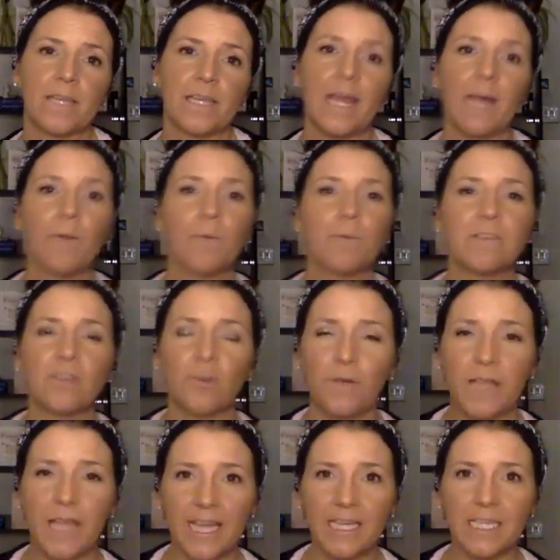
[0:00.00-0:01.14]
Now, it was
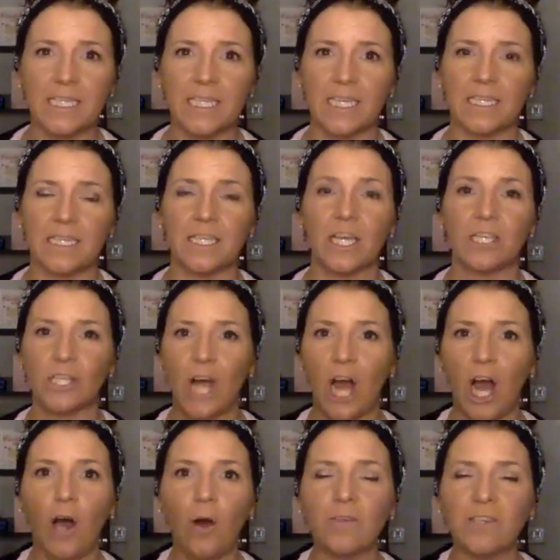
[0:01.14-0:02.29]
created to
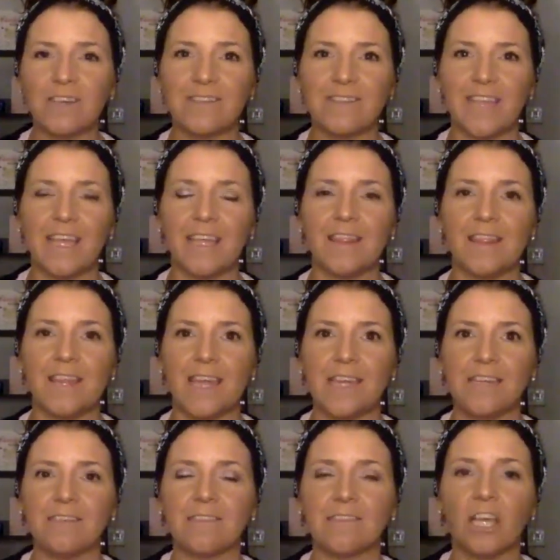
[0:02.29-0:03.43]
hold us in
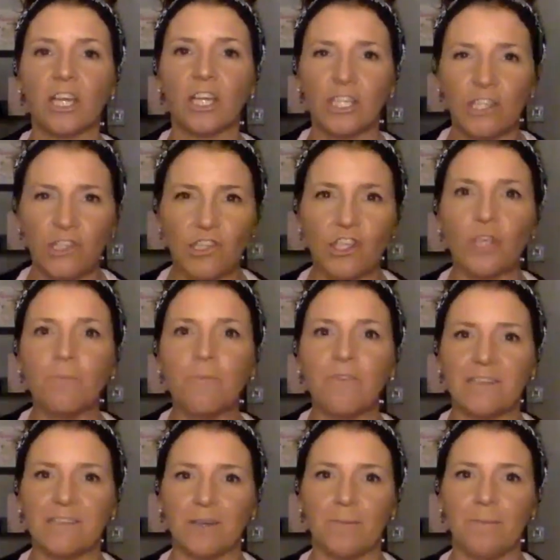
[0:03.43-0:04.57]
this
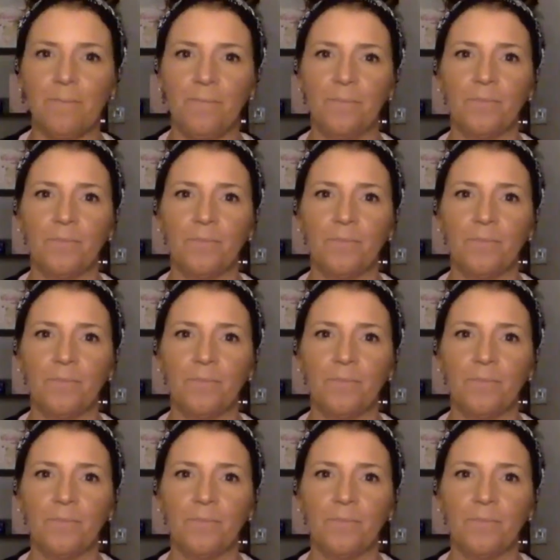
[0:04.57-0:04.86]
consumerism.